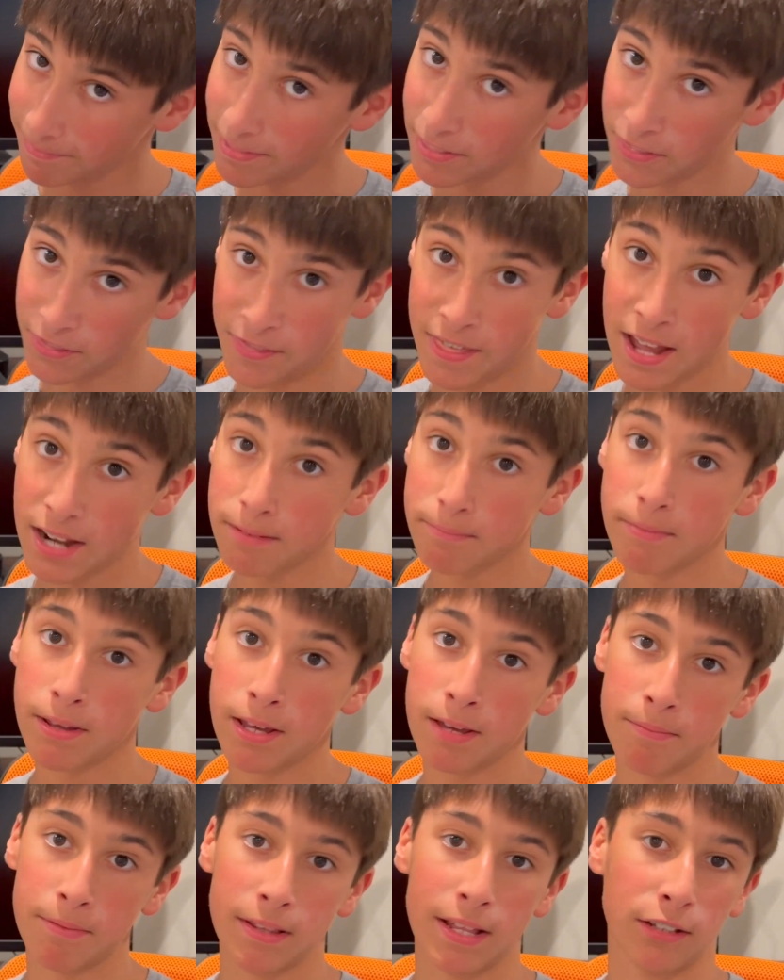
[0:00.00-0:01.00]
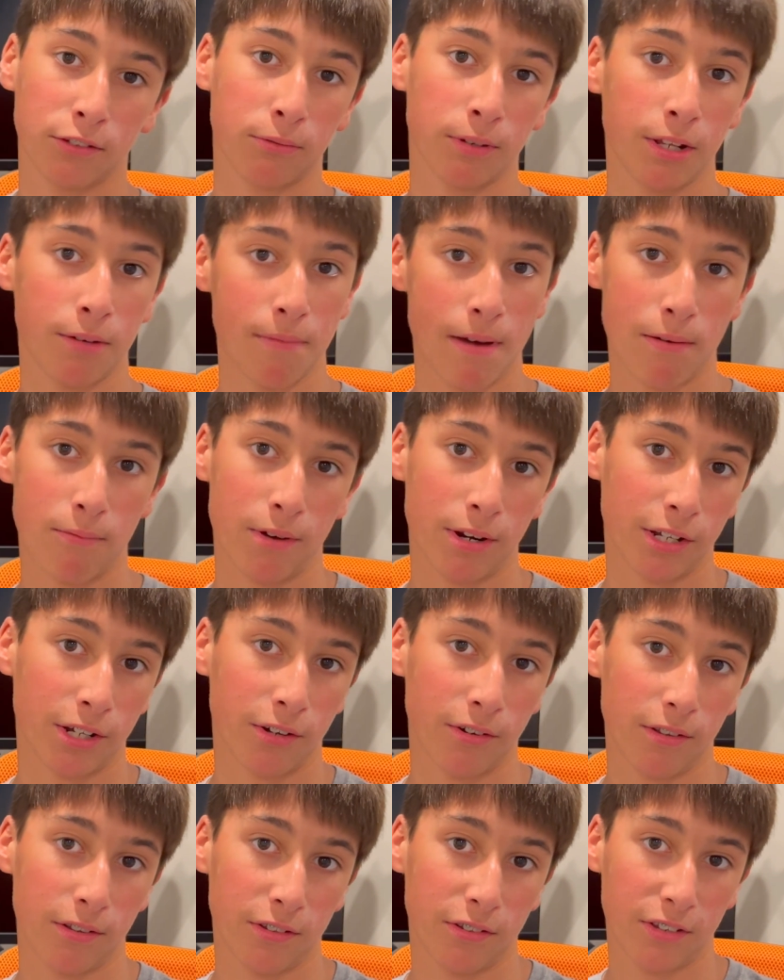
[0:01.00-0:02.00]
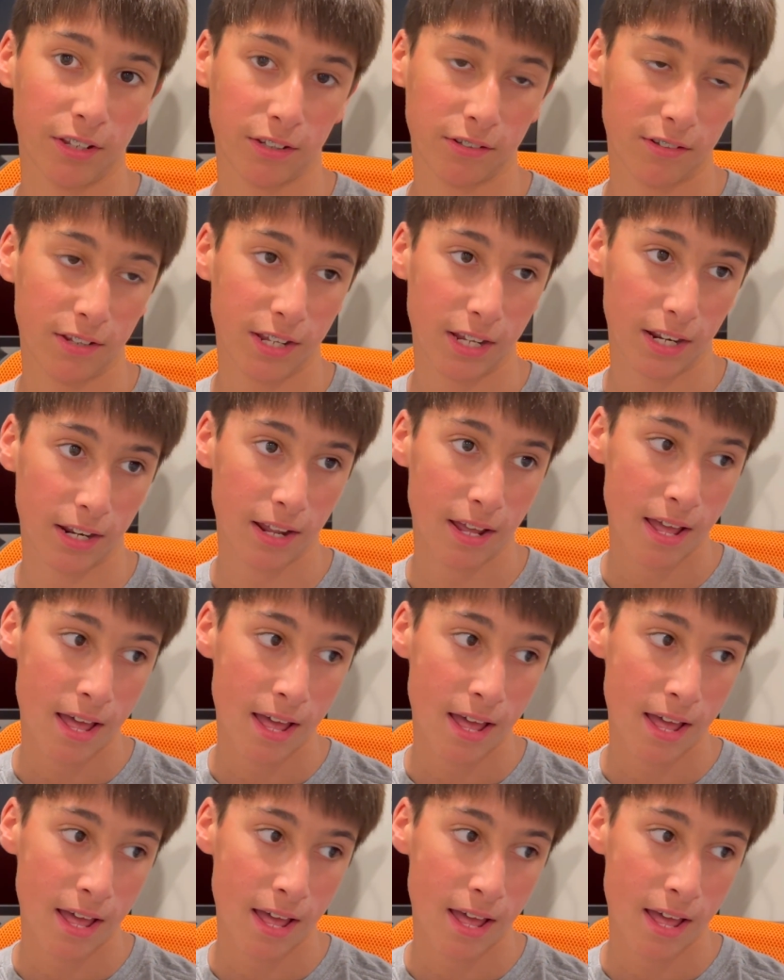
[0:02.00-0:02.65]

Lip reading: then maybe that's when you might want to go to the 16.